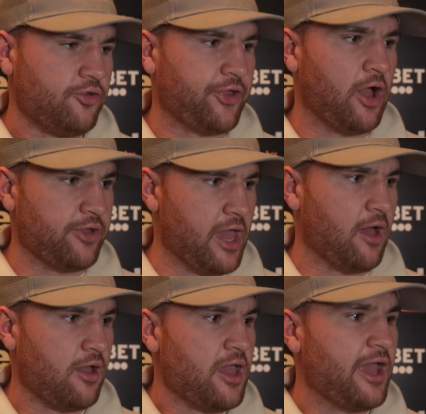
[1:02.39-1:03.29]
So
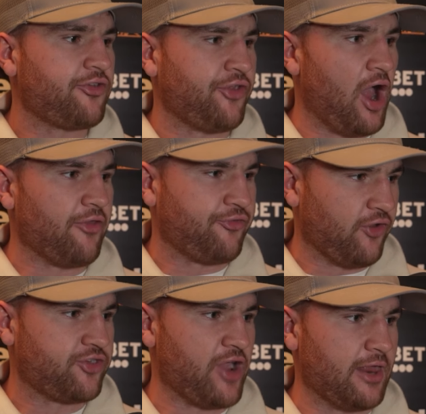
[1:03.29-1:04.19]
yeah, excited
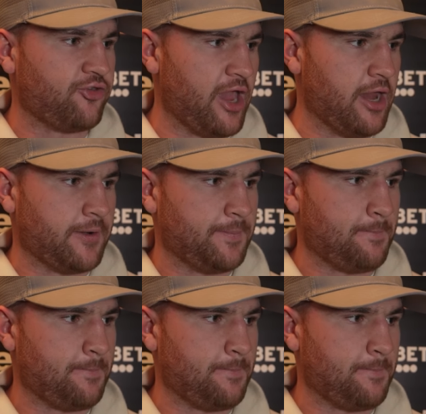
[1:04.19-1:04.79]
for the challenge ahead.